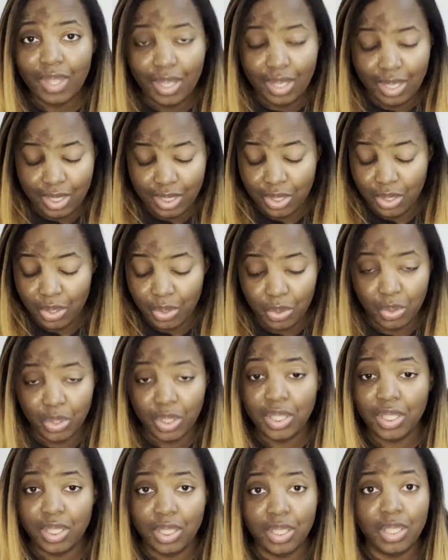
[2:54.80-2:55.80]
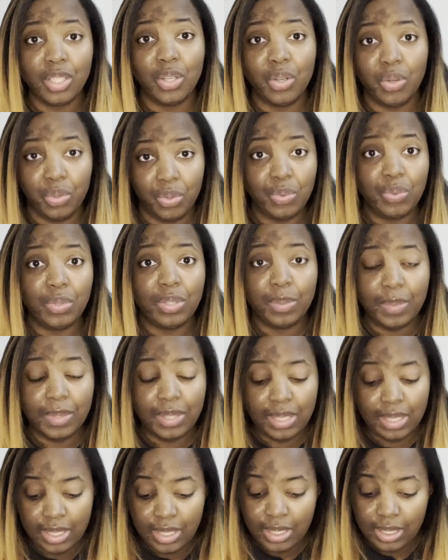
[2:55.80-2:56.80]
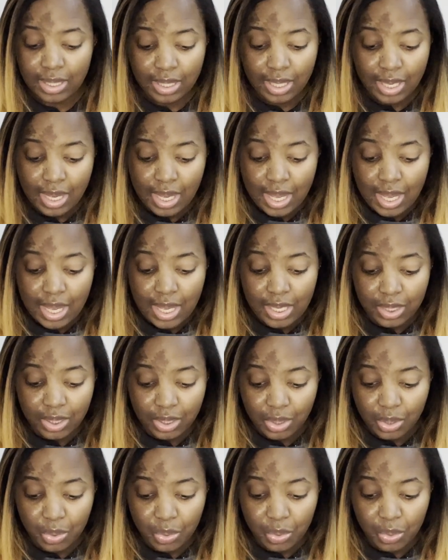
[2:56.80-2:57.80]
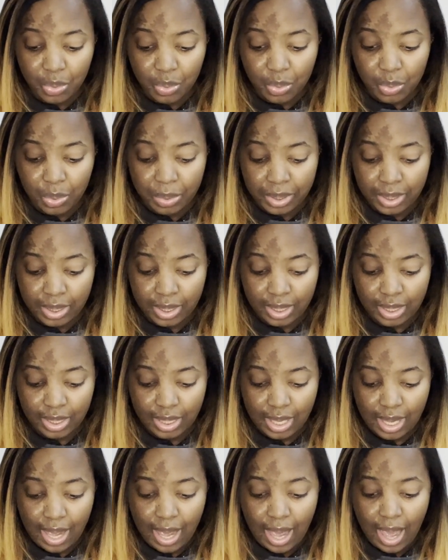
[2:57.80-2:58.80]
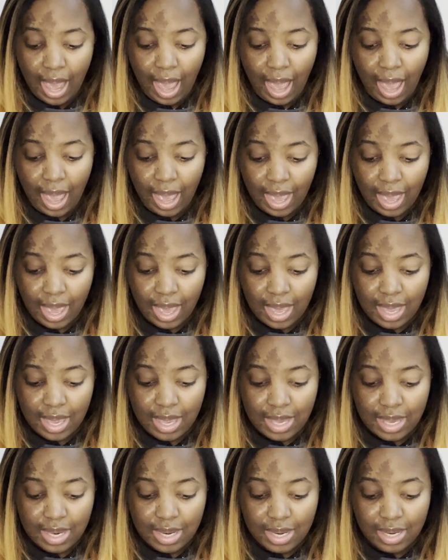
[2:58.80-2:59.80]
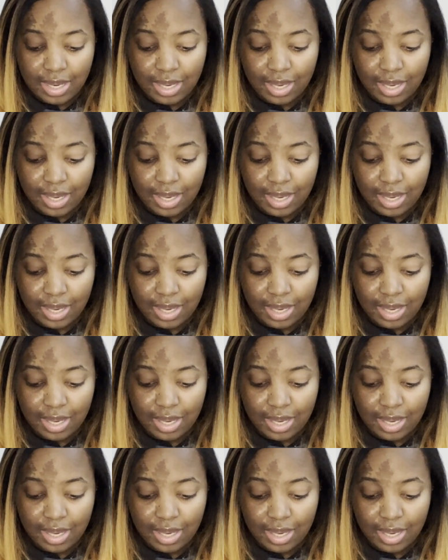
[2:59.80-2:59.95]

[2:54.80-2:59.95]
So just to go through some of these. So I had,